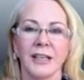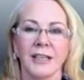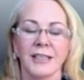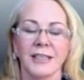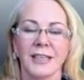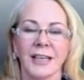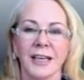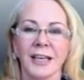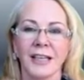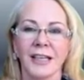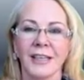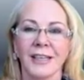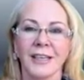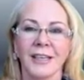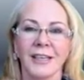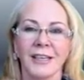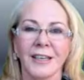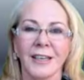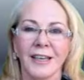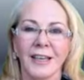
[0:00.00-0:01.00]

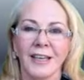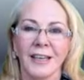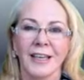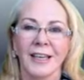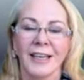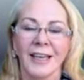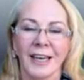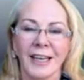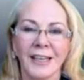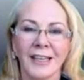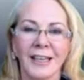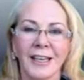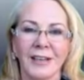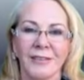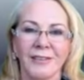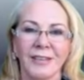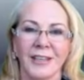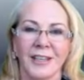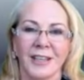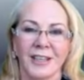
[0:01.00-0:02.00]
Secondly, get
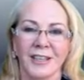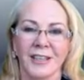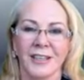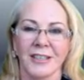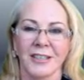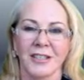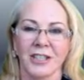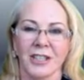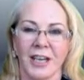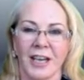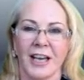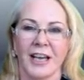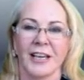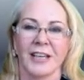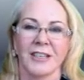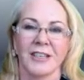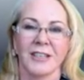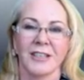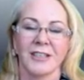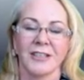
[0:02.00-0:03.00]
everything
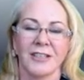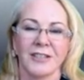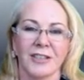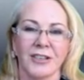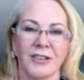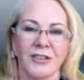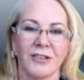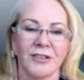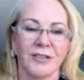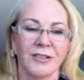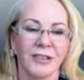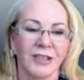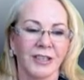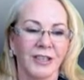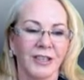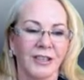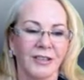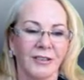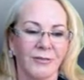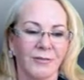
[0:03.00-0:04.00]
checked. So
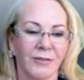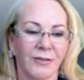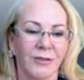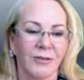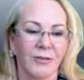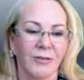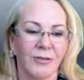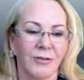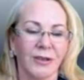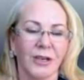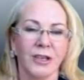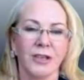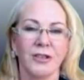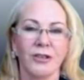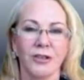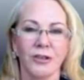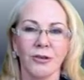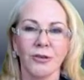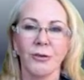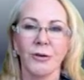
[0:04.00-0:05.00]
if you
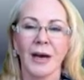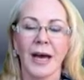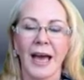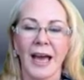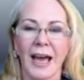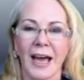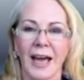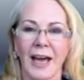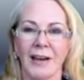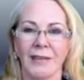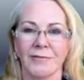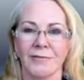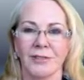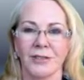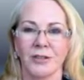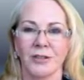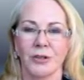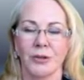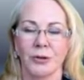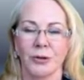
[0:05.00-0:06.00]
do have
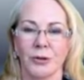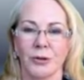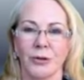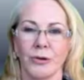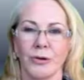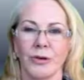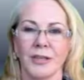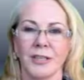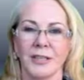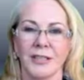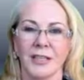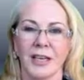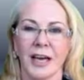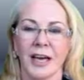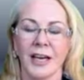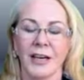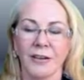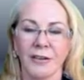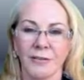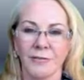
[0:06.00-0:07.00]
to
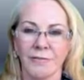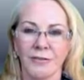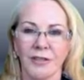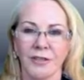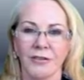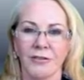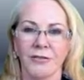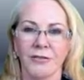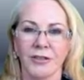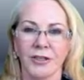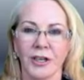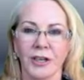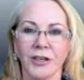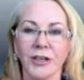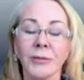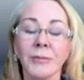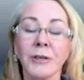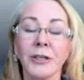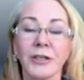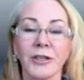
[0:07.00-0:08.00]
sign an official
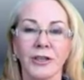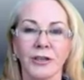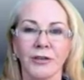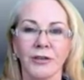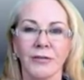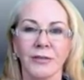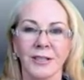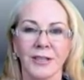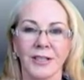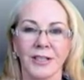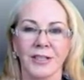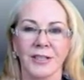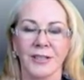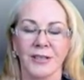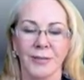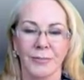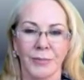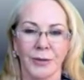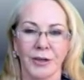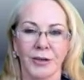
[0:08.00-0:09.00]
document over this
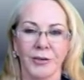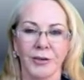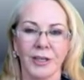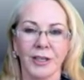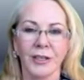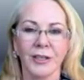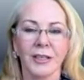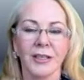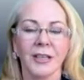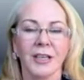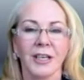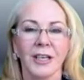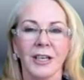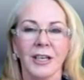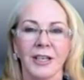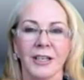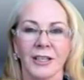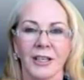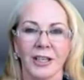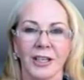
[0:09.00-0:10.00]
period,
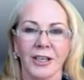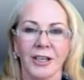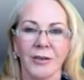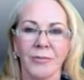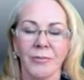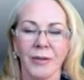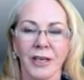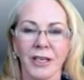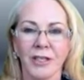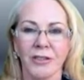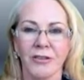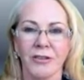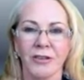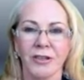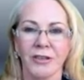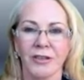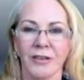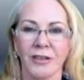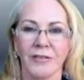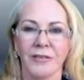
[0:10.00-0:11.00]
then make sure
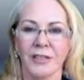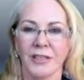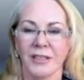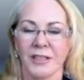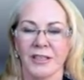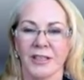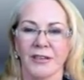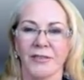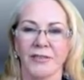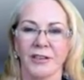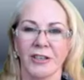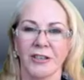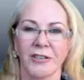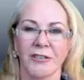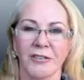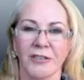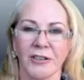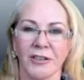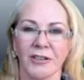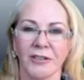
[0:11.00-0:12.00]
you give it to someone
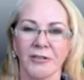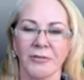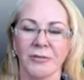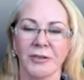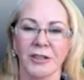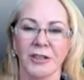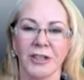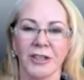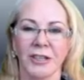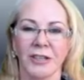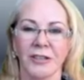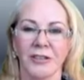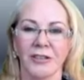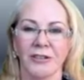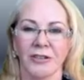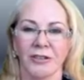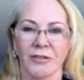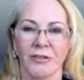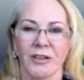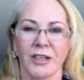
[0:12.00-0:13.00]
who knows what they're
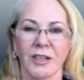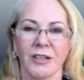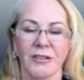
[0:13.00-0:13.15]
doing.